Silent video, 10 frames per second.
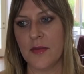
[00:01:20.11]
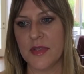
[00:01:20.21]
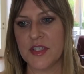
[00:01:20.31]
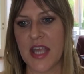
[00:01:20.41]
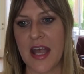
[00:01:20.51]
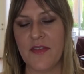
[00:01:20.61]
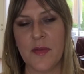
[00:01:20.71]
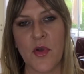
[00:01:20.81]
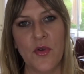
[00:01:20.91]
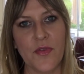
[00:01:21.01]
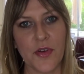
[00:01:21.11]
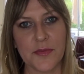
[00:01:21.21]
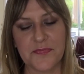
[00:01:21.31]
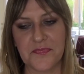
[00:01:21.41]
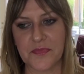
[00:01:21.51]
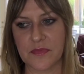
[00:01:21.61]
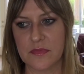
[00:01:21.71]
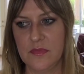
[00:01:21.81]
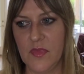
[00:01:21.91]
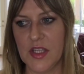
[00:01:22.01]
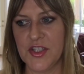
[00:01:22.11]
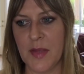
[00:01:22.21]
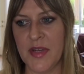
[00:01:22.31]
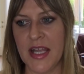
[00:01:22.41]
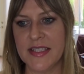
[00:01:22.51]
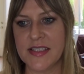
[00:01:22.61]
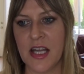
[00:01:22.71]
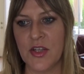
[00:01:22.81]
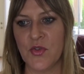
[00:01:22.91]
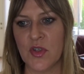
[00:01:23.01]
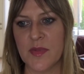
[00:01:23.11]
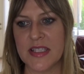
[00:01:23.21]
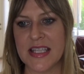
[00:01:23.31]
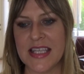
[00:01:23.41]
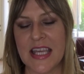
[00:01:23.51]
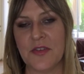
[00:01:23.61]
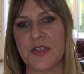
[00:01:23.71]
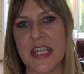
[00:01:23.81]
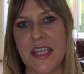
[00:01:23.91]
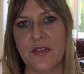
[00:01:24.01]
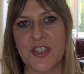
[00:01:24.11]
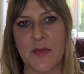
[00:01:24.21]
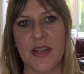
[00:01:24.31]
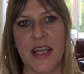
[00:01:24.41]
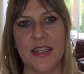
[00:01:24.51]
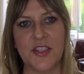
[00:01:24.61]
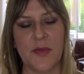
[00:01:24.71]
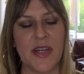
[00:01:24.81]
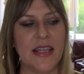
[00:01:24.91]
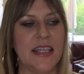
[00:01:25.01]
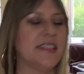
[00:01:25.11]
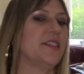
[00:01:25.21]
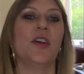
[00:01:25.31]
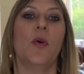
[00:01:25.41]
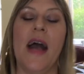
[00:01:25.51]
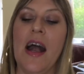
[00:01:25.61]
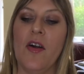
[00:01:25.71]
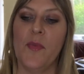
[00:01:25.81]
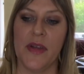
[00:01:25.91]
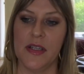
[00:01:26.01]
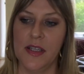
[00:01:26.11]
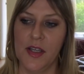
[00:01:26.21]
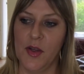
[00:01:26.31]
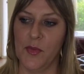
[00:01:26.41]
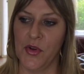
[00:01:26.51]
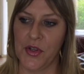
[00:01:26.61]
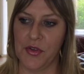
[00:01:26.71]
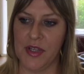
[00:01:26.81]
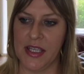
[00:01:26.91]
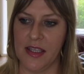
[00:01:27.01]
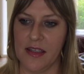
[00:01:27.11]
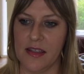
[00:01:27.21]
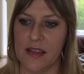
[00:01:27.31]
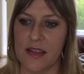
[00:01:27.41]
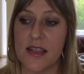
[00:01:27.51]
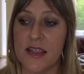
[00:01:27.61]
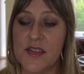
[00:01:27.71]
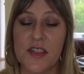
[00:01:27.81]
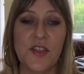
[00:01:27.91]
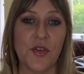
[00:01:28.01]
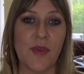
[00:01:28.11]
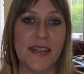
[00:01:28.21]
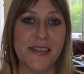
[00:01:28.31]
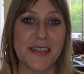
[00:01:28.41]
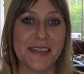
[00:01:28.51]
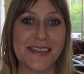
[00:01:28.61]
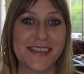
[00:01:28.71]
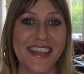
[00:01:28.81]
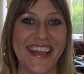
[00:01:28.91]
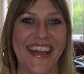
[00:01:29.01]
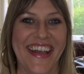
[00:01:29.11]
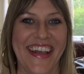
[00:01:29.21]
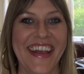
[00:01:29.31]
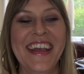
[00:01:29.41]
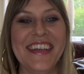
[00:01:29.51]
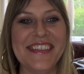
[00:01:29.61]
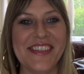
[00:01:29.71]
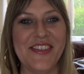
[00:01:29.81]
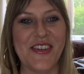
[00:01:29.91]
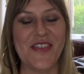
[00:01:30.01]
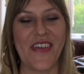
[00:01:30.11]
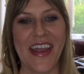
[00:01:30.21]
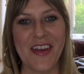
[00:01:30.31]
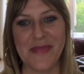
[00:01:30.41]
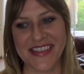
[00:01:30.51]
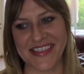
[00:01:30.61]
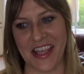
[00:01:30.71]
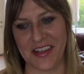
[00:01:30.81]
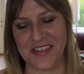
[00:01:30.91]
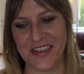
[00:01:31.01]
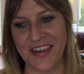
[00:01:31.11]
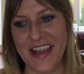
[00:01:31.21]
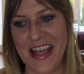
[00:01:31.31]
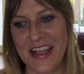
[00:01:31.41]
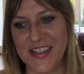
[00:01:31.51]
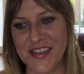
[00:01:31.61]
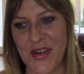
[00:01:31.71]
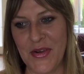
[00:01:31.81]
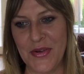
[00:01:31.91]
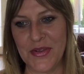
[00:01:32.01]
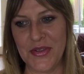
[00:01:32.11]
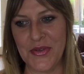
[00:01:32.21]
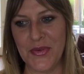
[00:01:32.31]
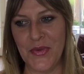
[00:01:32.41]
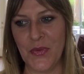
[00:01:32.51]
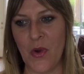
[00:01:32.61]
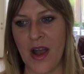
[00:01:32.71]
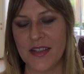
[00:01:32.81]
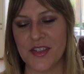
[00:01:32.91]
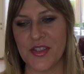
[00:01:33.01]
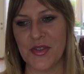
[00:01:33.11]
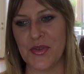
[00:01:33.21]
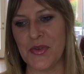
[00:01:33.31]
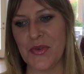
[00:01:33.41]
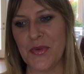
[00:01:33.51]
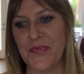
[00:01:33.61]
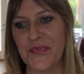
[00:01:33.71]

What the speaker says: and to have them over. Gemini is not normally the entertainer. Gemini likes to go out, but Mercury is in your residence, is in your environment sector. So you want to